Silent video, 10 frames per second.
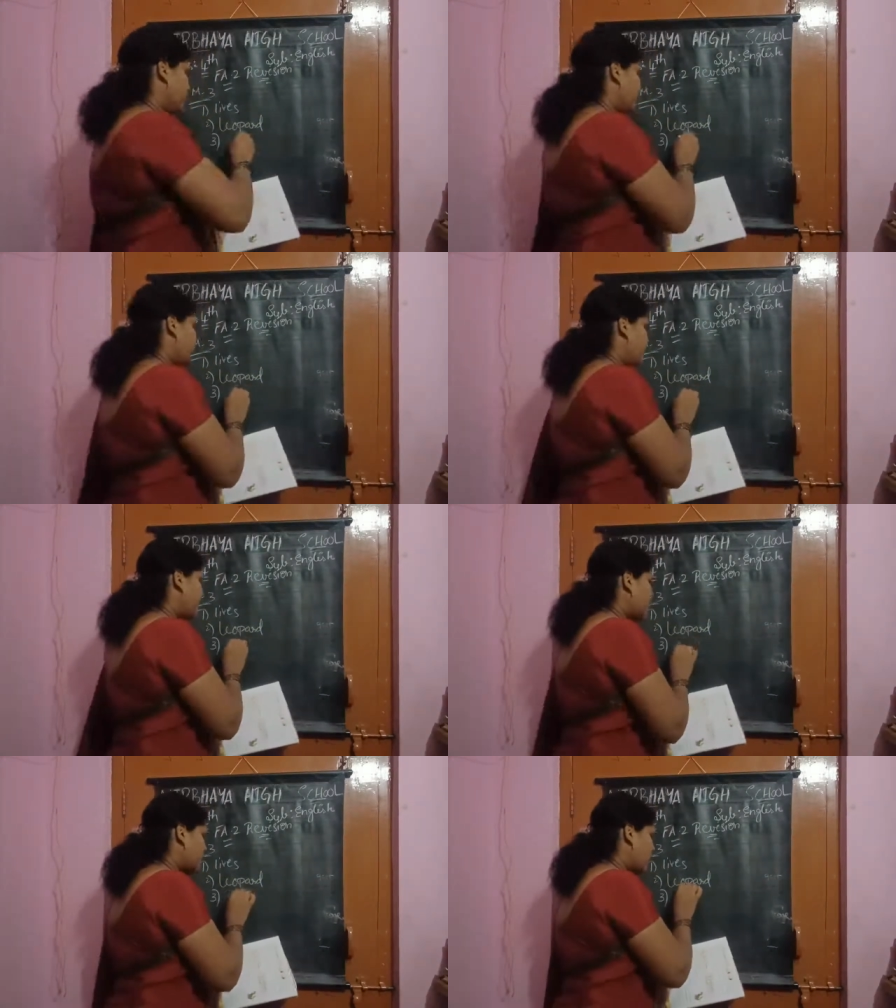
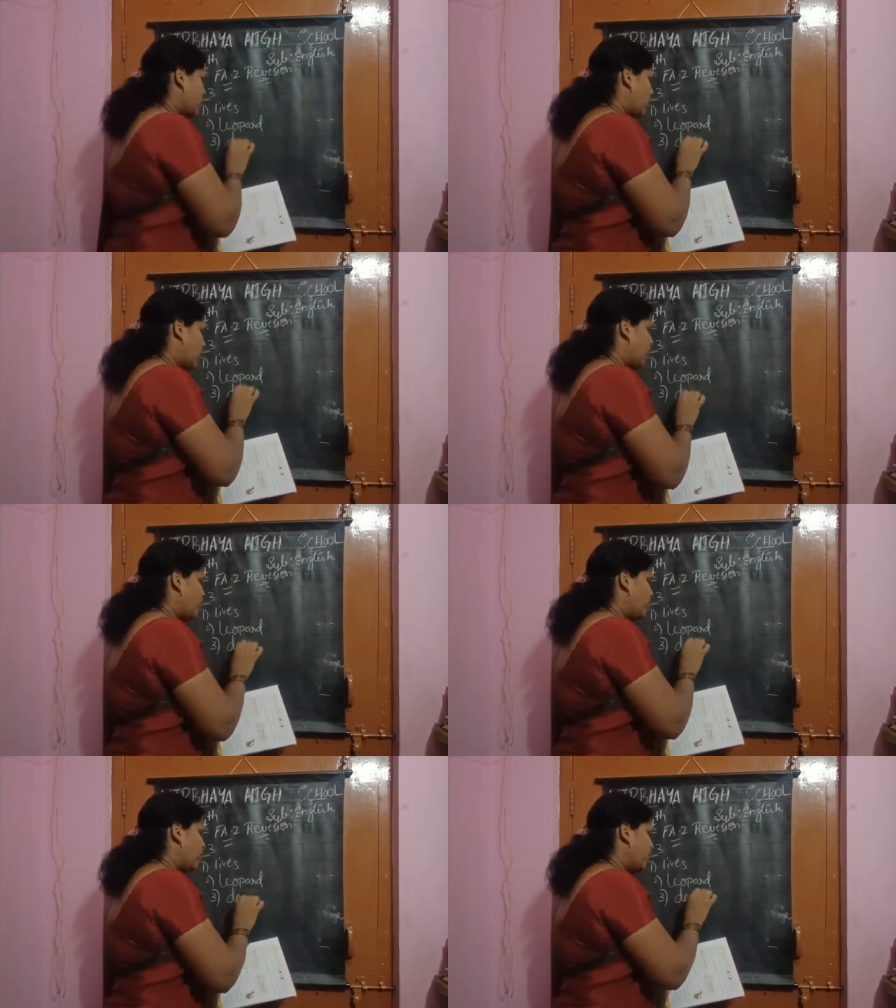Deers are not.
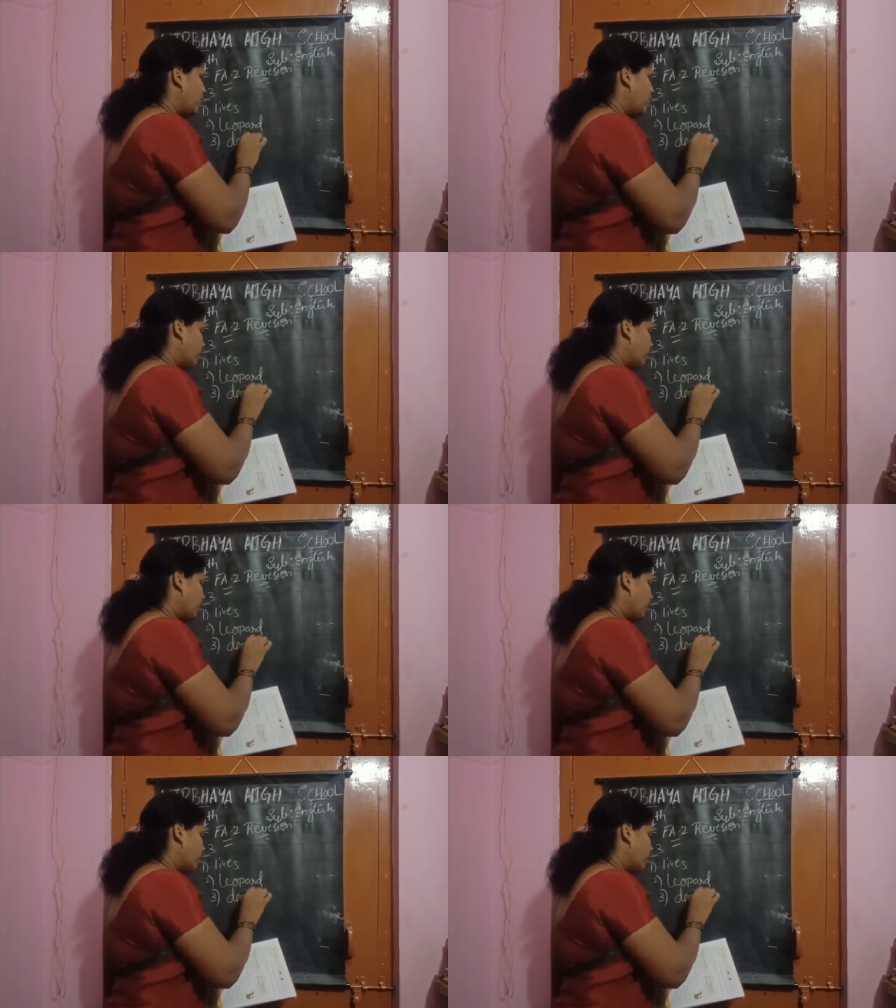Deer.